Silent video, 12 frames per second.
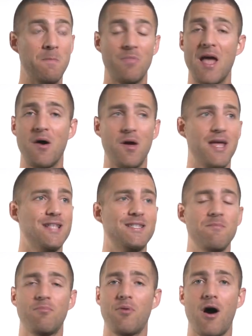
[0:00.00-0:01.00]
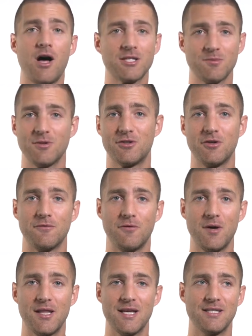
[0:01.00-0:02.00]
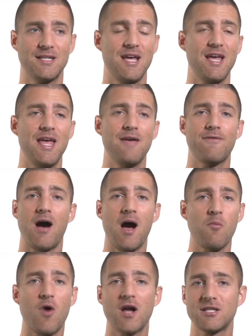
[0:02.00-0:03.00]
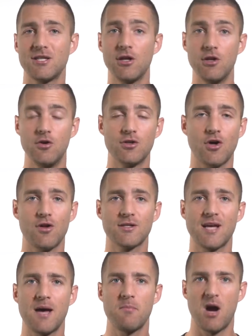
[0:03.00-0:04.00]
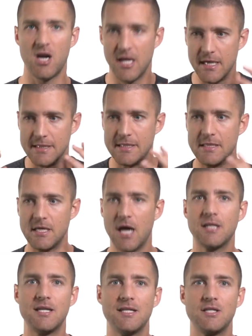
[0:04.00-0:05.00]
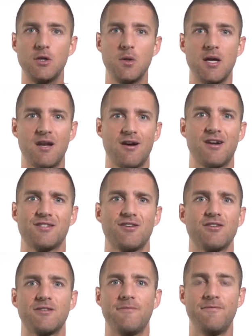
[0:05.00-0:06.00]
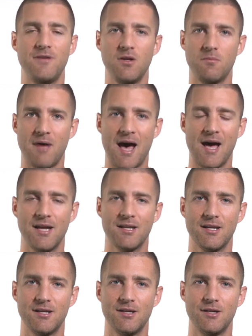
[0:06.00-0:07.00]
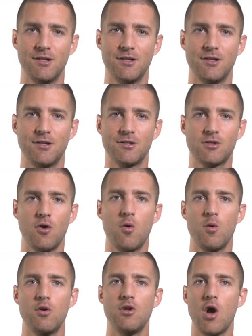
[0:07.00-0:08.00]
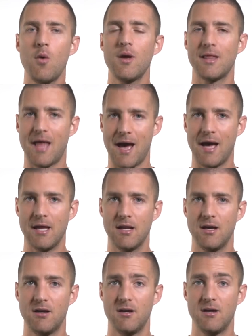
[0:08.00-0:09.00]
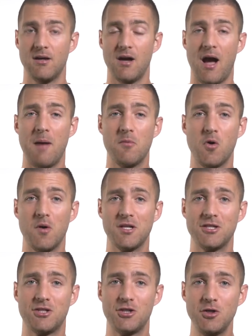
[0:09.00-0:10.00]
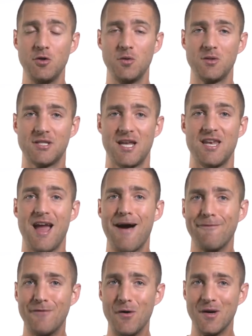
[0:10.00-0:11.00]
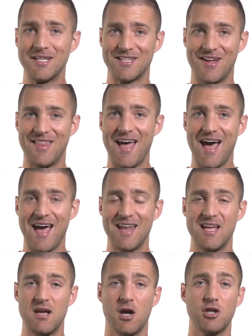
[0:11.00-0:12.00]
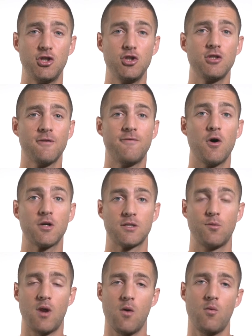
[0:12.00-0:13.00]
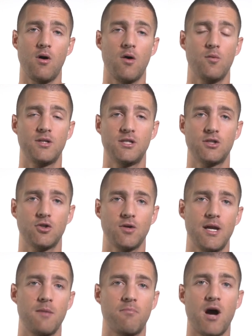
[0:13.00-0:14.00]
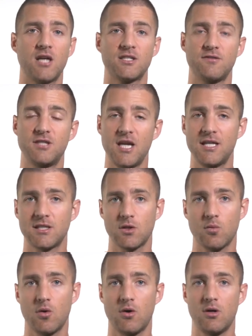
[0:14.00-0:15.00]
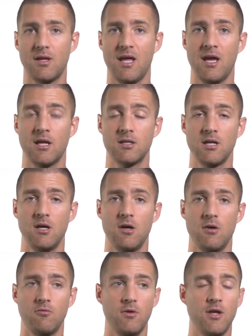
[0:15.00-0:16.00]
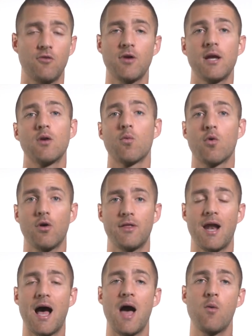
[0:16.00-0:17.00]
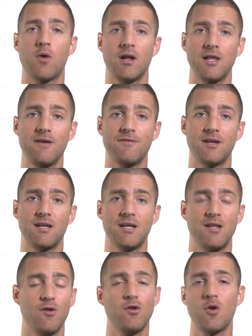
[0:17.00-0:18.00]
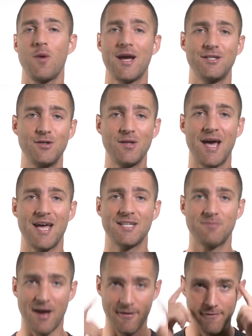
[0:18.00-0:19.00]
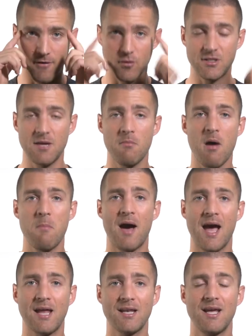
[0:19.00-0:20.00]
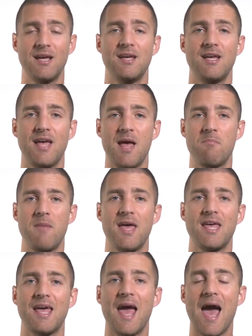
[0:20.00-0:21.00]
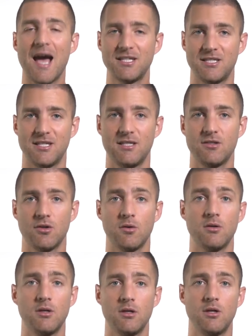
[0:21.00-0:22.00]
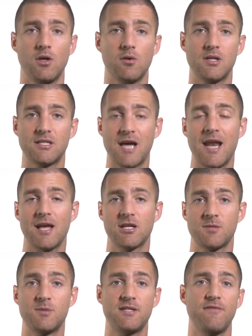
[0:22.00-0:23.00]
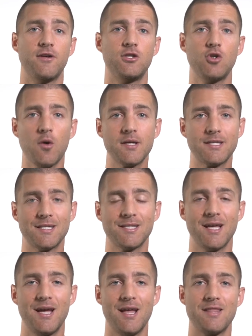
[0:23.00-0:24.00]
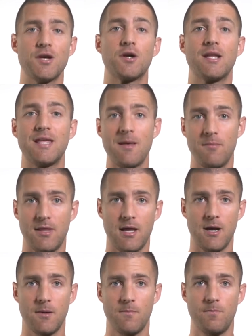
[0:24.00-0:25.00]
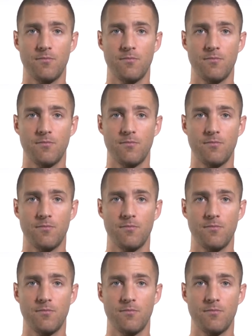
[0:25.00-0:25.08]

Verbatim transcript: Now, it's impossible to avoid this. If I'm watching the news all the time, I'm going to get sucked into it and I'm going to start to feel bad. So knowing that, I'm going to choose to not focus on that. I'm choose to focus on what I want, which is creating positive change in the world and really creating a world that I want to live in. And the only way I do that is by focusing on my mind and making actions, or deciding on specific choices that are going to get me there.